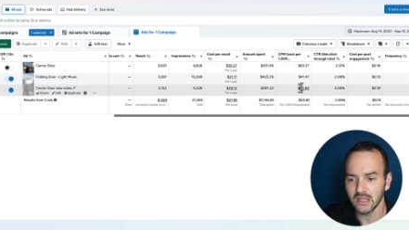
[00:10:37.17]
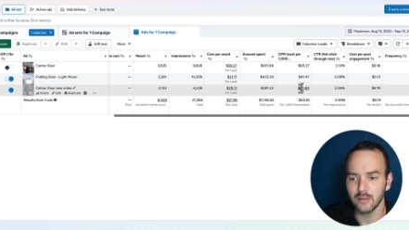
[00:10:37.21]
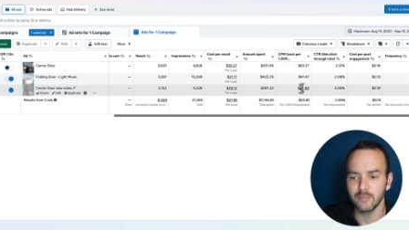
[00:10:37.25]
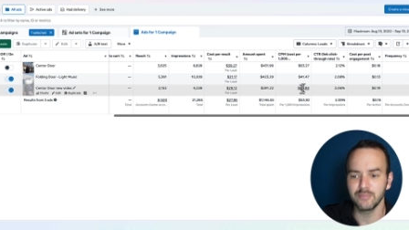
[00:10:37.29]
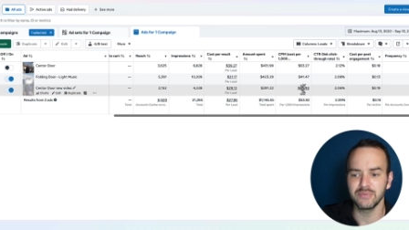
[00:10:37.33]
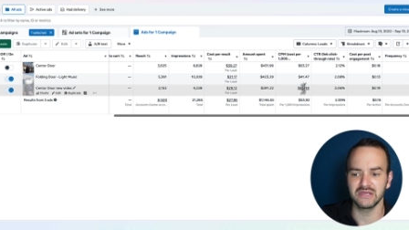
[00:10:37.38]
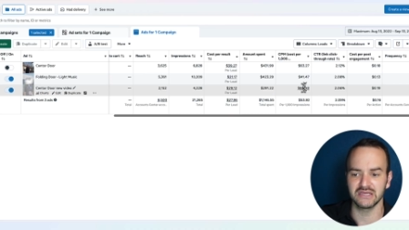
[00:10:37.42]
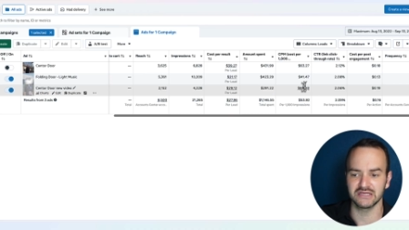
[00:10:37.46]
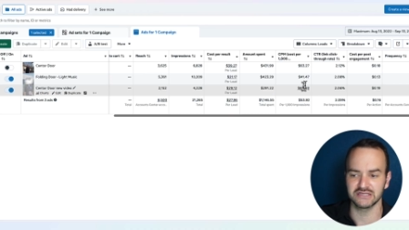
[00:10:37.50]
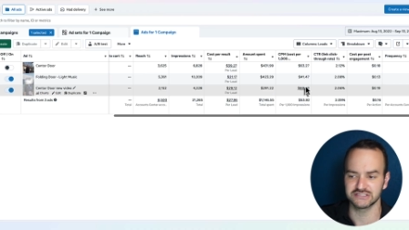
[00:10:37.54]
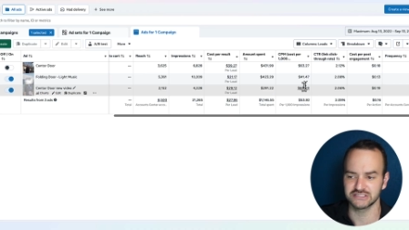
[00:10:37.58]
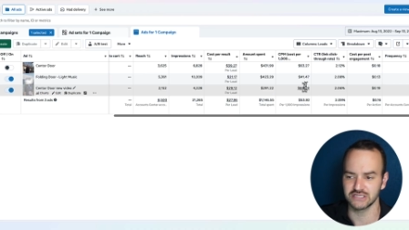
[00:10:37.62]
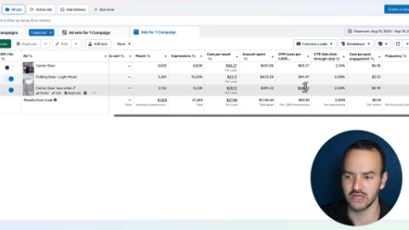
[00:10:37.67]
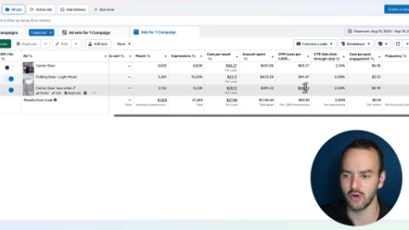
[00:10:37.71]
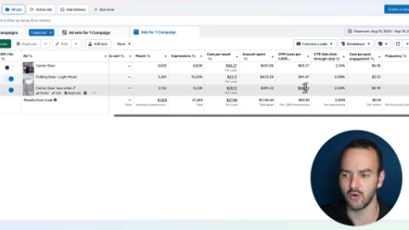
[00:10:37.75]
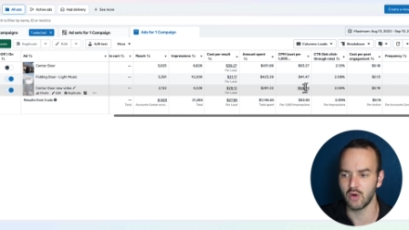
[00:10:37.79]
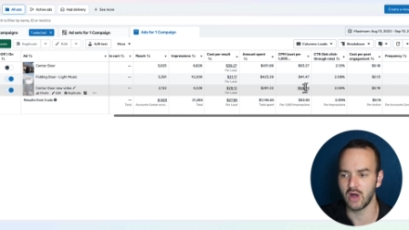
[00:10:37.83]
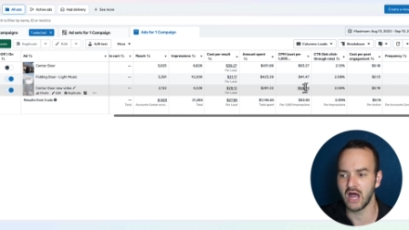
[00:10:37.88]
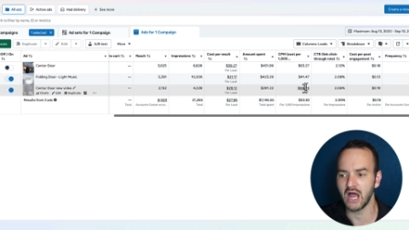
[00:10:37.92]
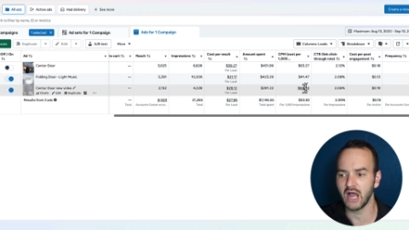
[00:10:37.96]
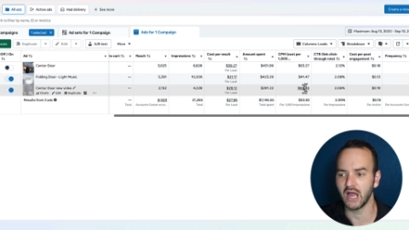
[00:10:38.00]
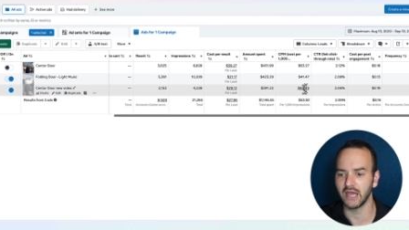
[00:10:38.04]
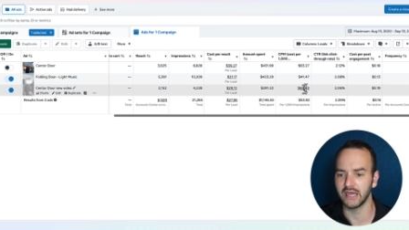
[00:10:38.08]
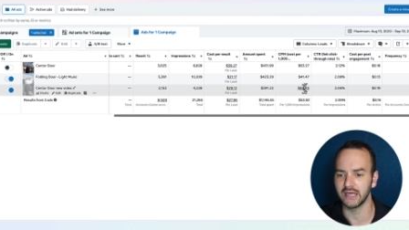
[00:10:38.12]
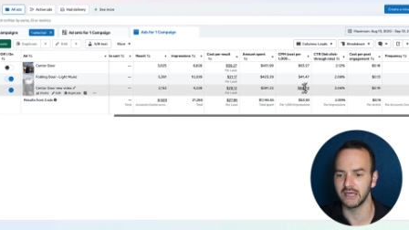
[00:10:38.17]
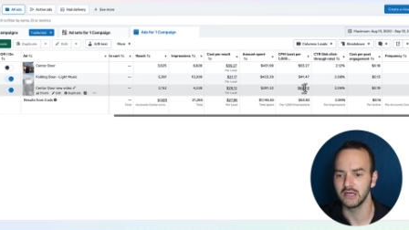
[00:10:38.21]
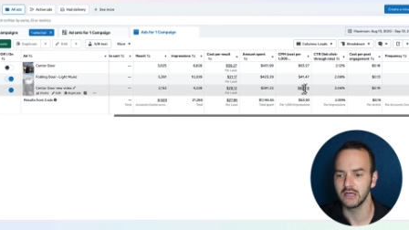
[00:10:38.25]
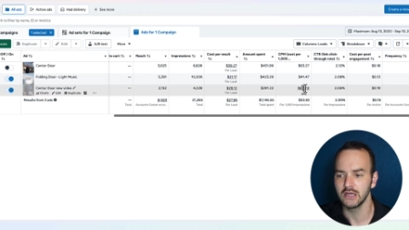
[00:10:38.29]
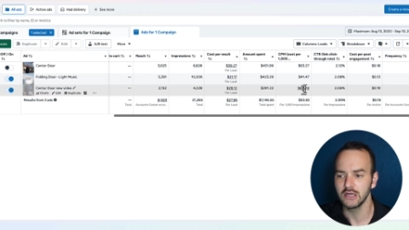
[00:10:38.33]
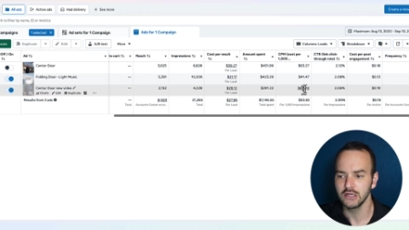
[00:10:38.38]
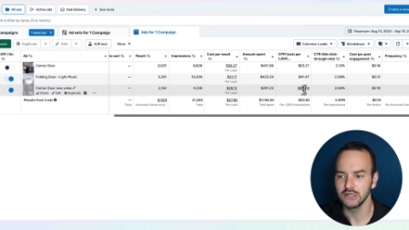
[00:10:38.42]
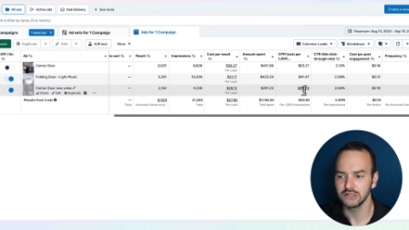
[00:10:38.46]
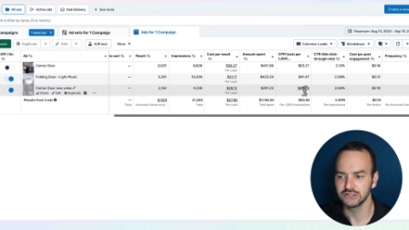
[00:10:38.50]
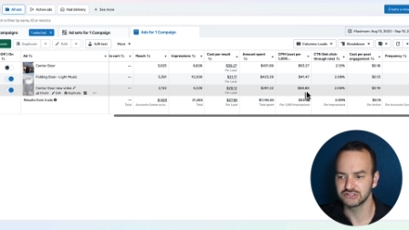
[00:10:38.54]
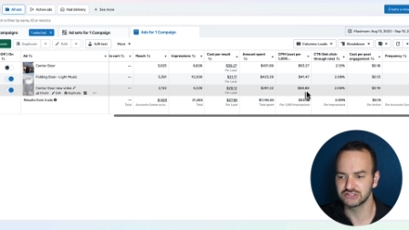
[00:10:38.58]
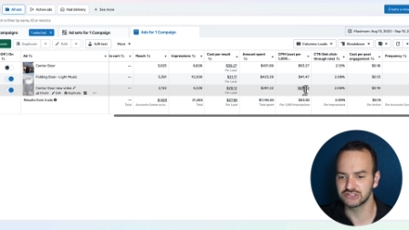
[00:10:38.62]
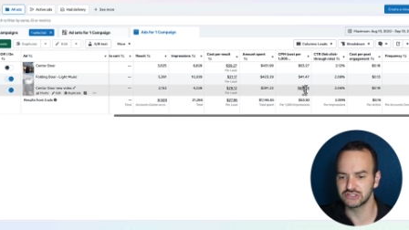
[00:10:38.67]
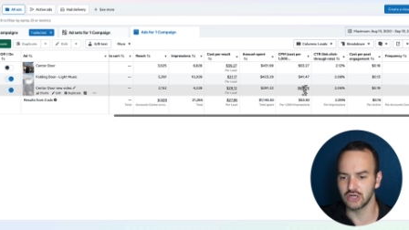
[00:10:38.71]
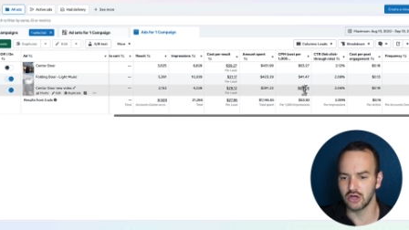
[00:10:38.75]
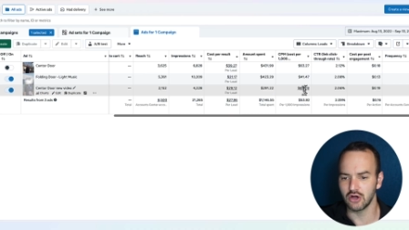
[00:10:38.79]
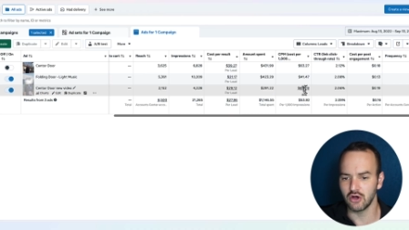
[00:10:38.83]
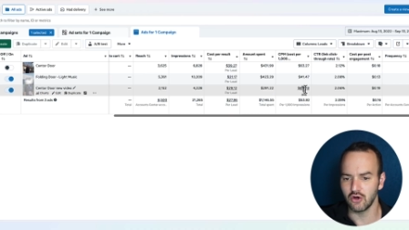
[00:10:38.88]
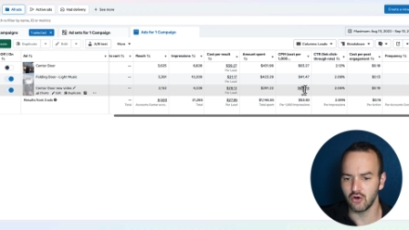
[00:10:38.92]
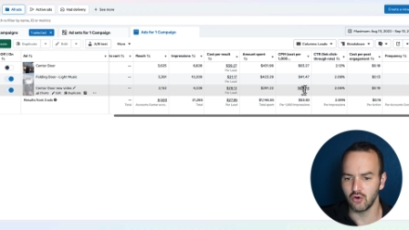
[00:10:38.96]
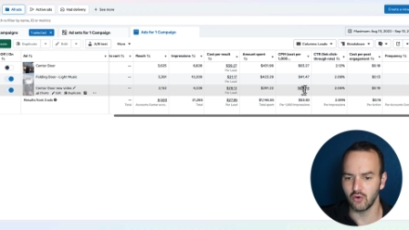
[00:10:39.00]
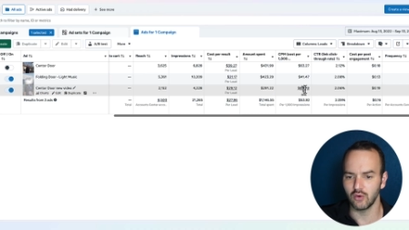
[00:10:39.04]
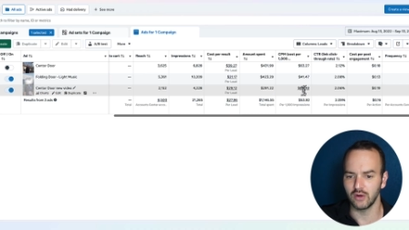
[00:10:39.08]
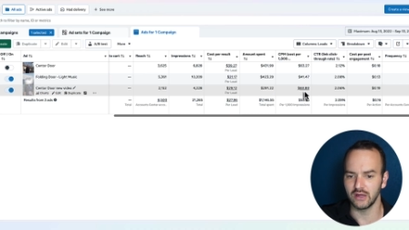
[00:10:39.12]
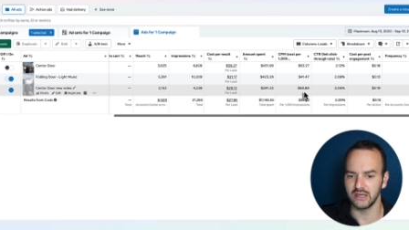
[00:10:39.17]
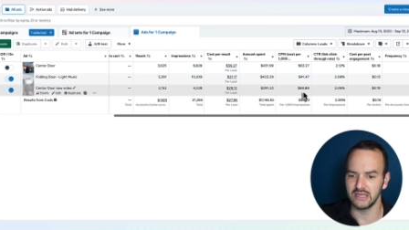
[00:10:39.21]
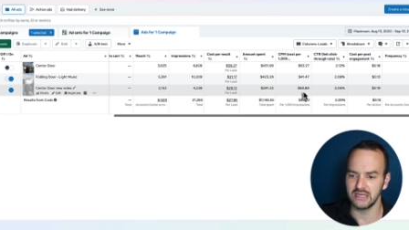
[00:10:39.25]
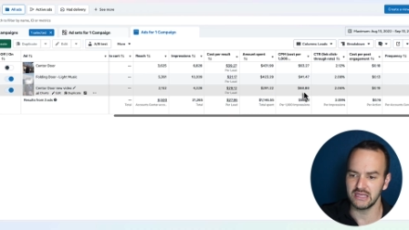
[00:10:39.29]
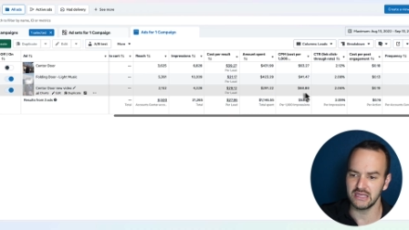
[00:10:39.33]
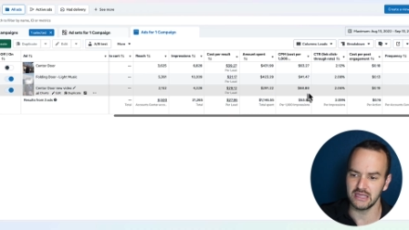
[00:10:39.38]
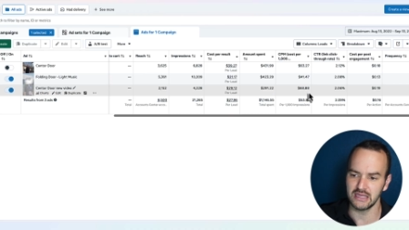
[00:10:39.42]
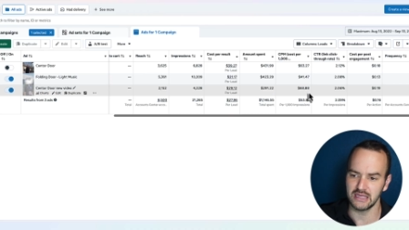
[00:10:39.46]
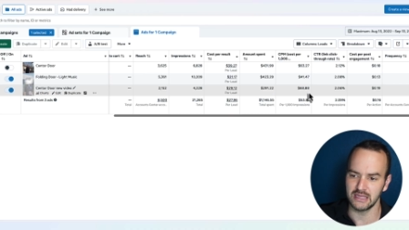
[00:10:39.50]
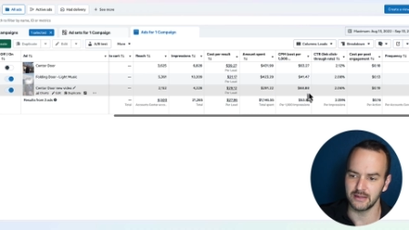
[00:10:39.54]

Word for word: being so high. So it,